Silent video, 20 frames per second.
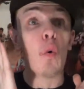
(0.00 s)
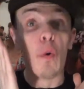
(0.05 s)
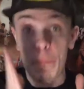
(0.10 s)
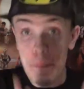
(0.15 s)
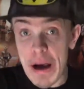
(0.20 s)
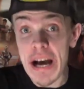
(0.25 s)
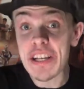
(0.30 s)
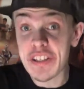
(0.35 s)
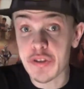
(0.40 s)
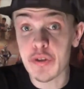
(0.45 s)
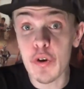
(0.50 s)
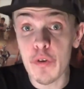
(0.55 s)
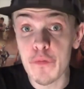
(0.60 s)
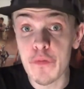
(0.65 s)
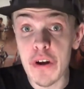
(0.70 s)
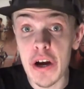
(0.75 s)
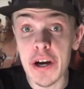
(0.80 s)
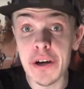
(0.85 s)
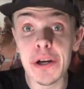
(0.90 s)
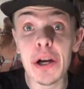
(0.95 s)
Master
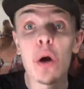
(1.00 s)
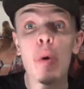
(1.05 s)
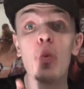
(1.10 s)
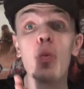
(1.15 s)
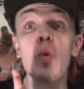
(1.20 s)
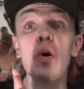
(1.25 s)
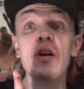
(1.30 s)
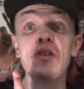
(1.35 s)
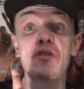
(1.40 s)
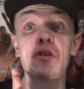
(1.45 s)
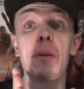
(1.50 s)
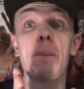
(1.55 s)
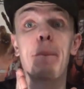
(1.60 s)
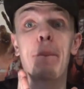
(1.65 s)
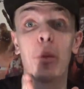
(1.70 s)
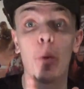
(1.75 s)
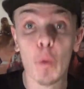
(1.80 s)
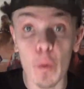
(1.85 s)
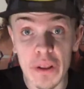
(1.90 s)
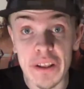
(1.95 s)
of None was
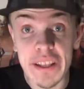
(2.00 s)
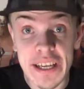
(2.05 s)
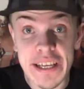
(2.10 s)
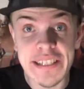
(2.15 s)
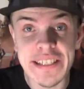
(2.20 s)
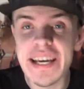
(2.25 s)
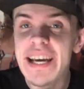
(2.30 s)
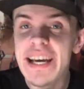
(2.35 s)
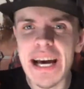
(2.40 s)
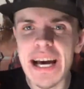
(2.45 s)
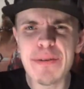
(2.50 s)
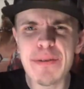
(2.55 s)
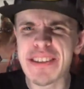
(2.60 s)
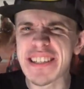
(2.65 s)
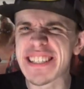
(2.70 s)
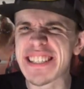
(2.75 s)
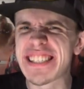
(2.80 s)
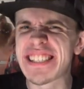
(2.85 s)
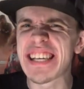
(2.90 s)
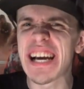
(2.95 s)
brilliant, and I was
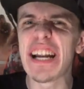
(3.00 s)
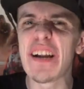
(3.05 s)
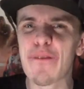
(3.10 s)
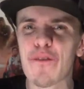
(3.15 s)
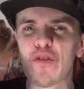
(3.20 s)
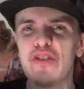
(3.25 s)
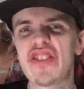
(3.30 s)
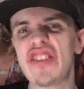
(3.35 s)
excited for